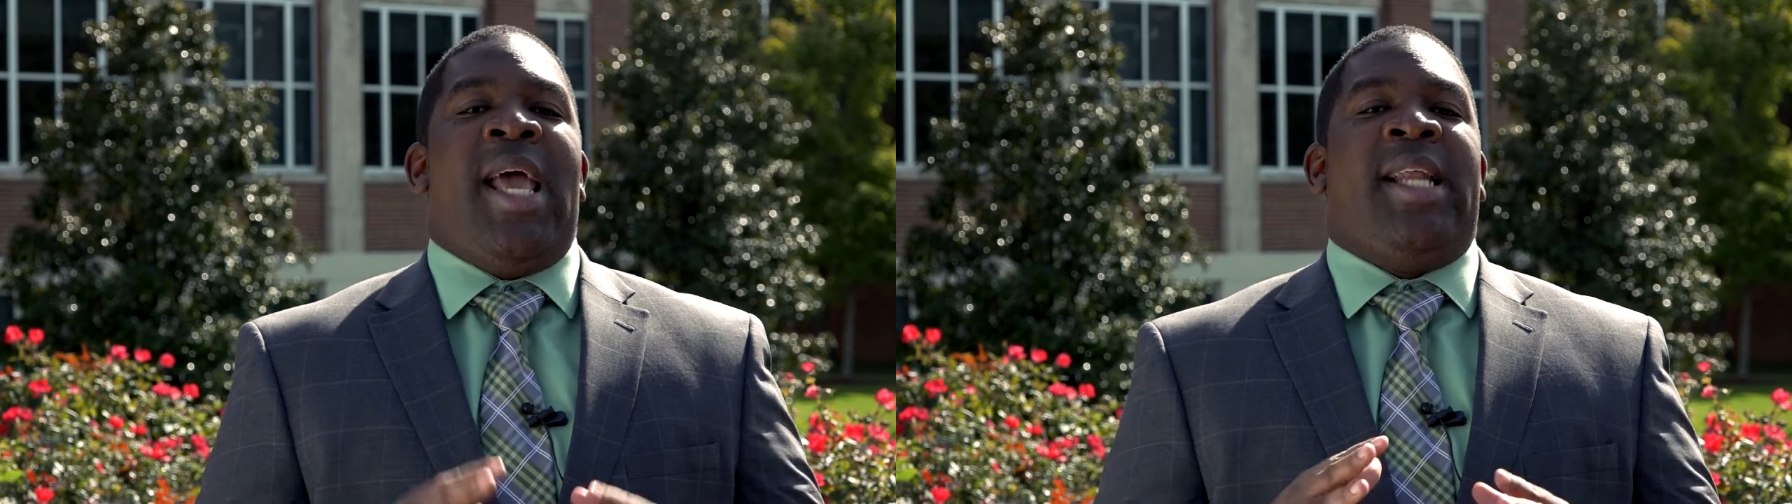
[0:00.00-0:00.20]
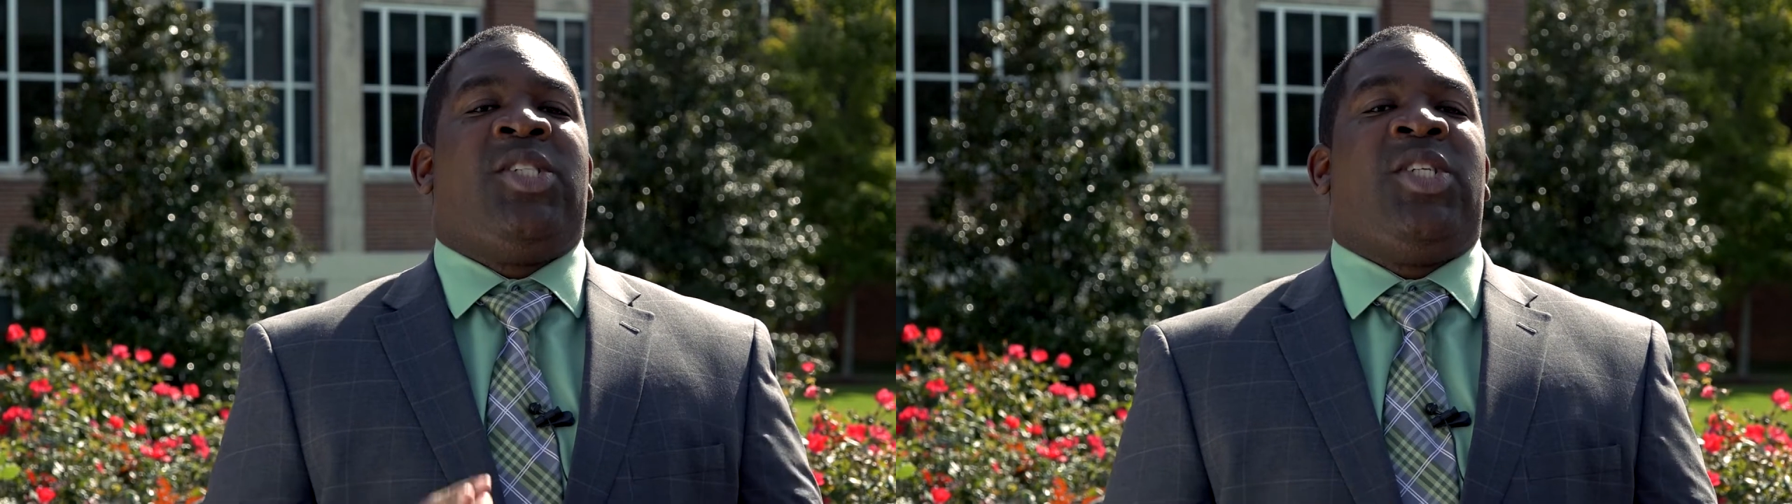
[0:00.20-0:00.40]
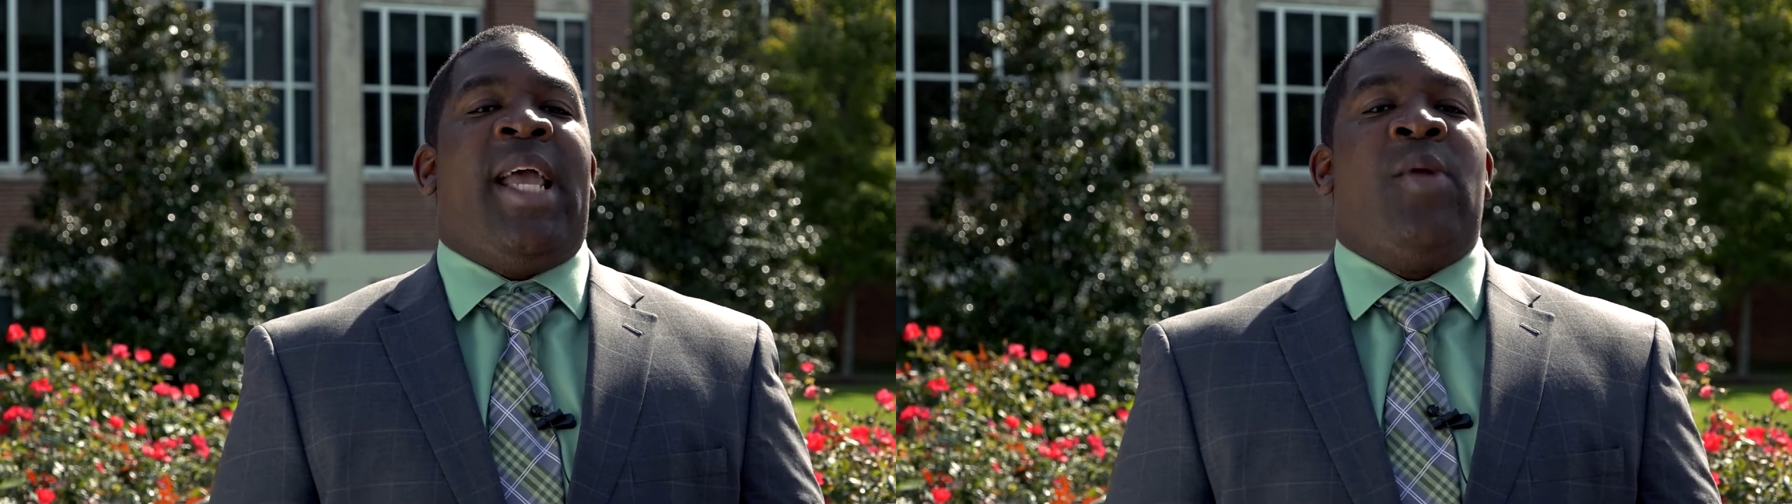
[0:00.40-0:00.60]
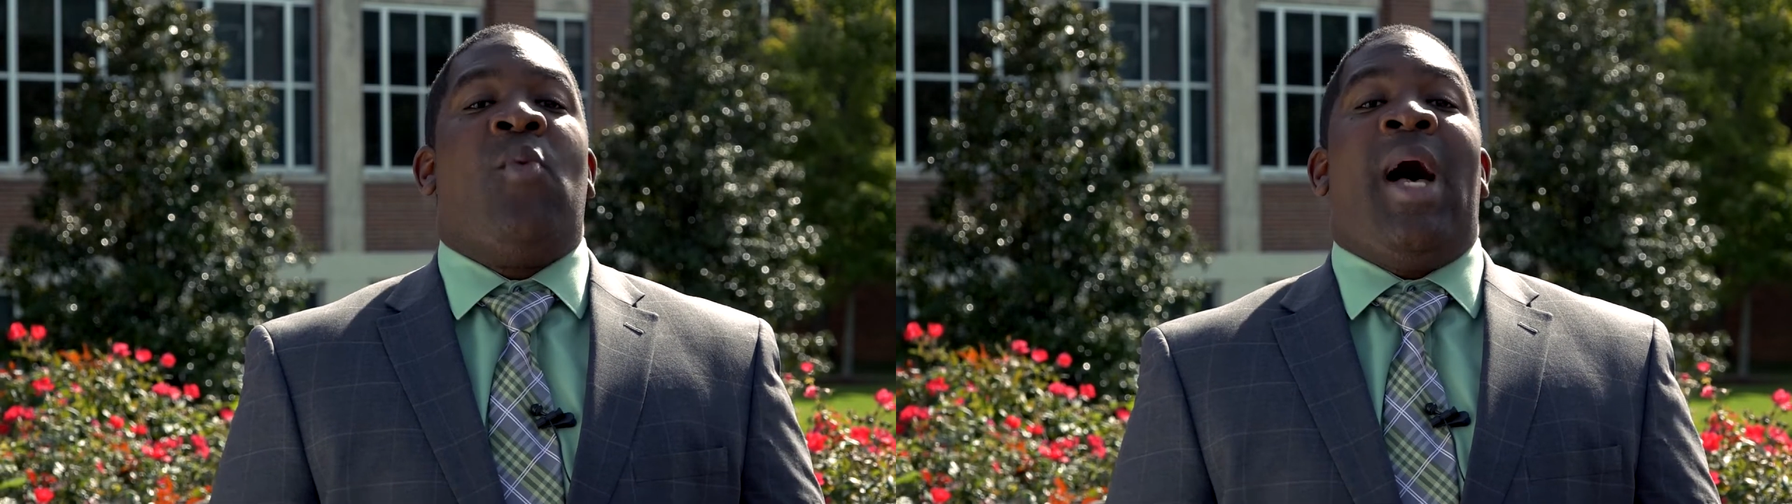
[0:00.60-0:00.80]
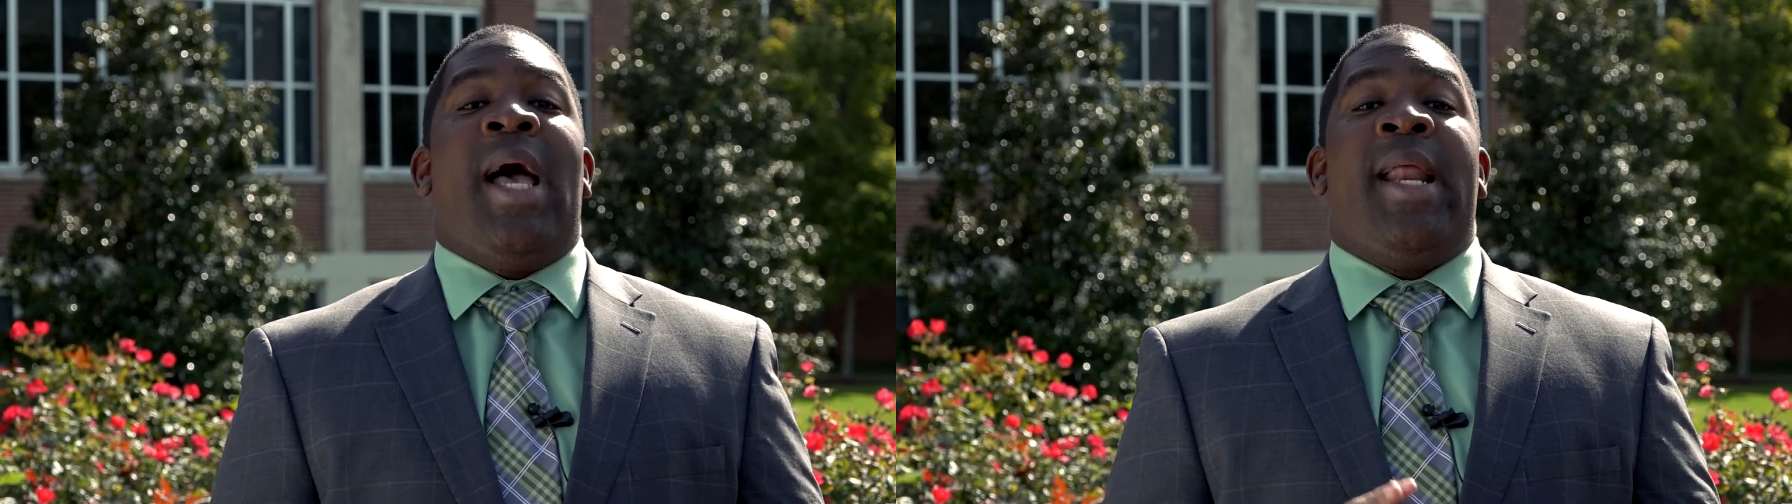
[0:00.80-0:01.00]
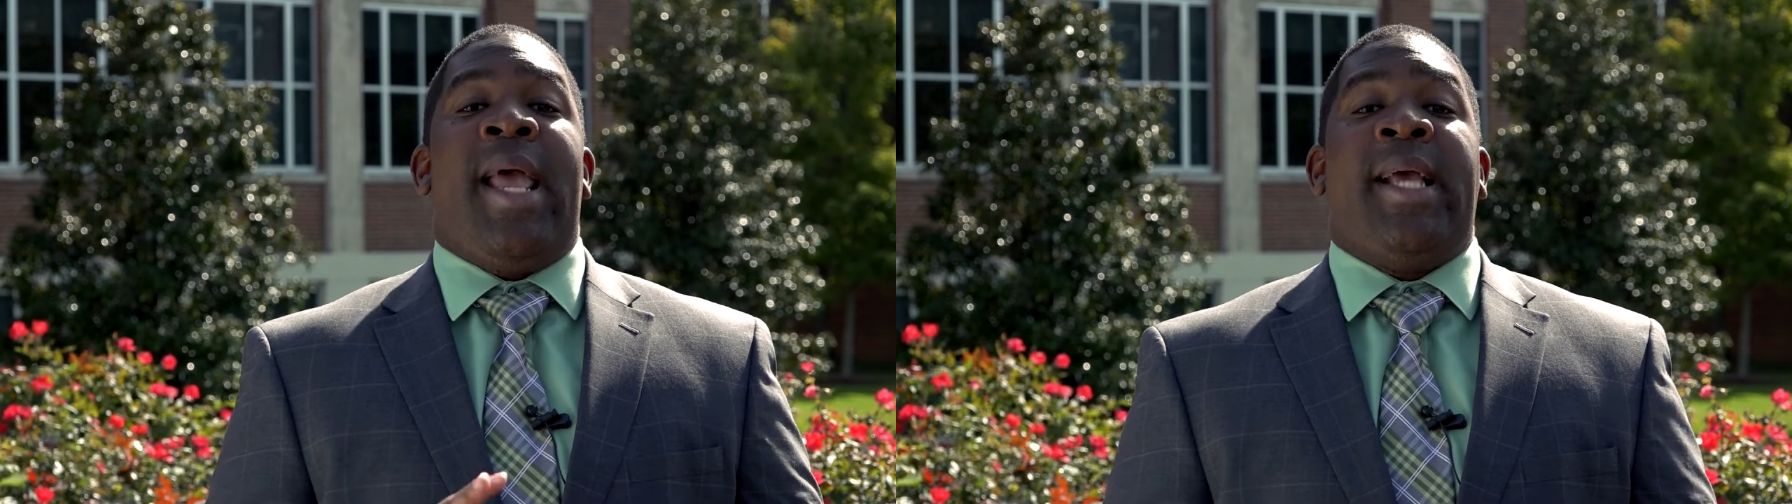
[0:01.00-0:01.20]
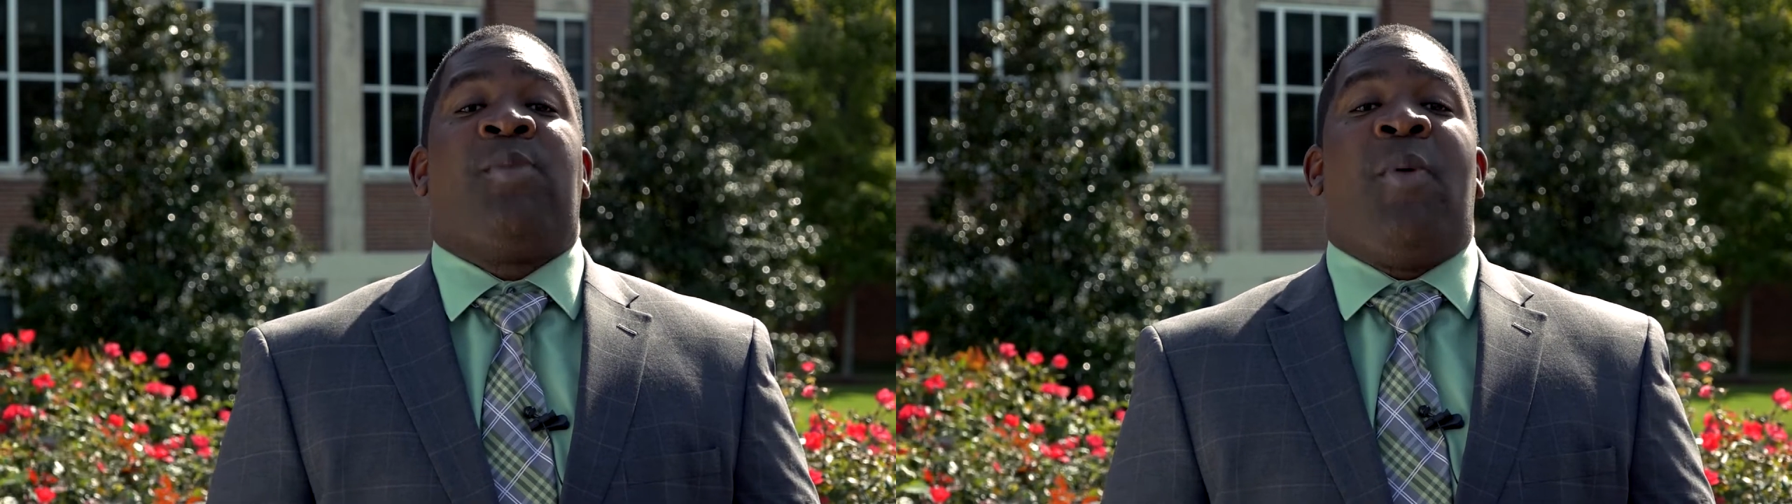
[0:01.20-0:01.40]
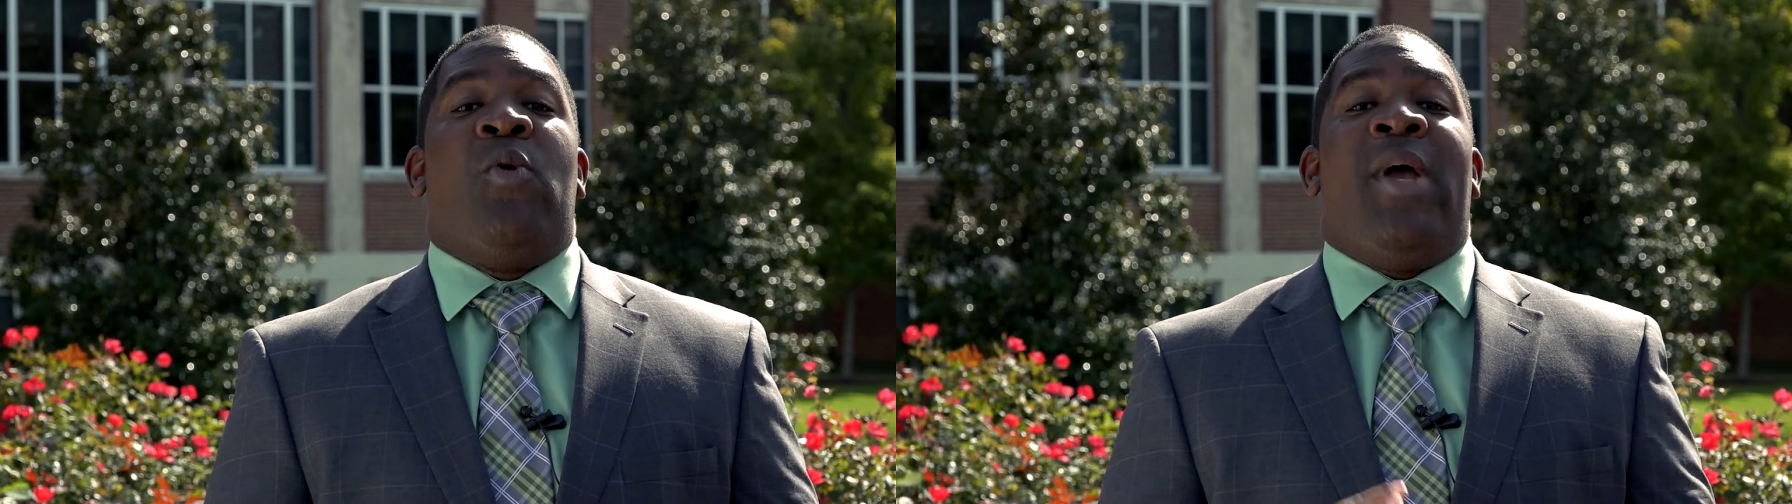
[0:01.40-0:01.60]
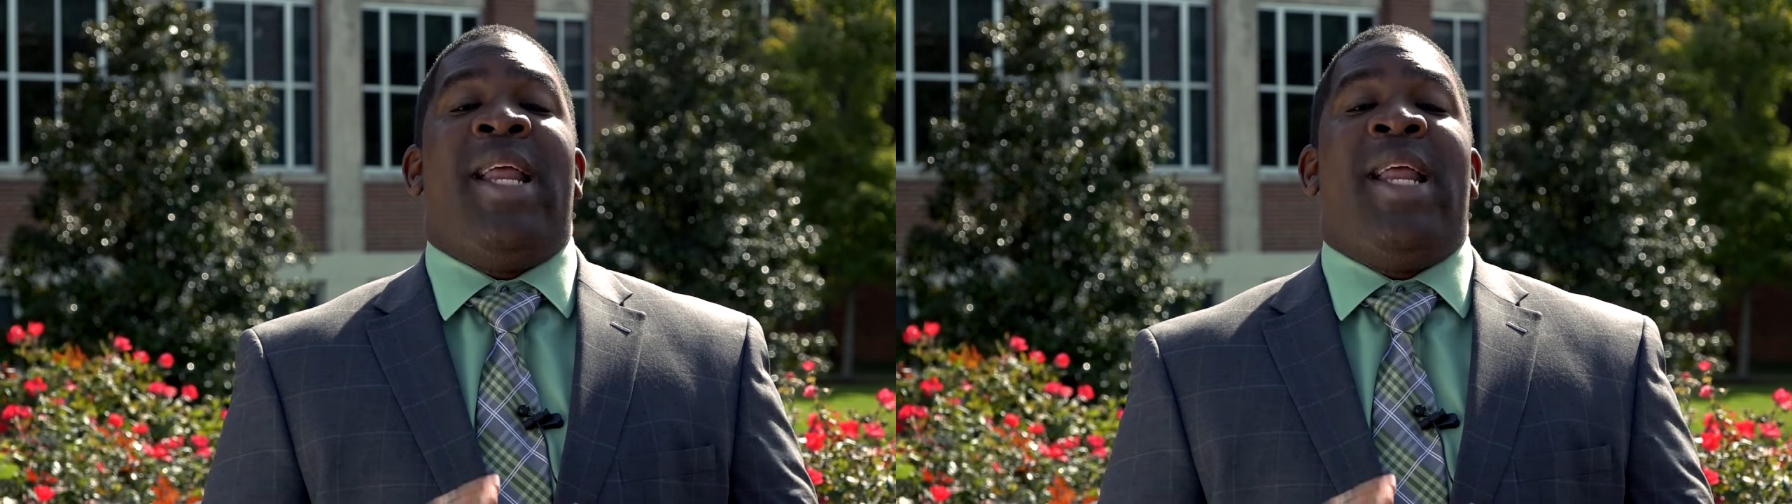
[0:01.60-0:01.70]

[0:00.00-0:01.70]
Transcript: at a statewide expo